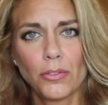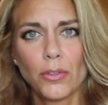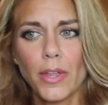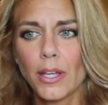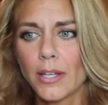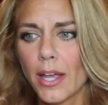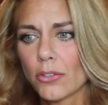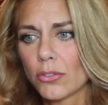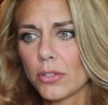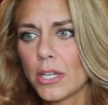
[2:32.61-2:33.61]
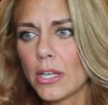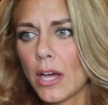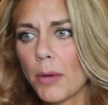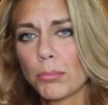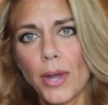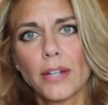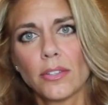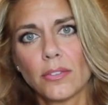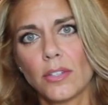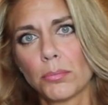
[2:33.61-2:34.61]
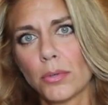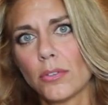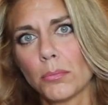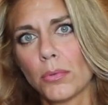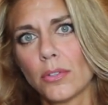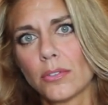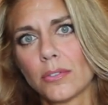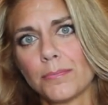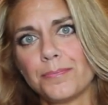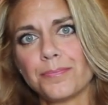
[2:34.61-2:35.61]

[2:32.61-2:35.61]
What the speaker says: So they can actually practice these principles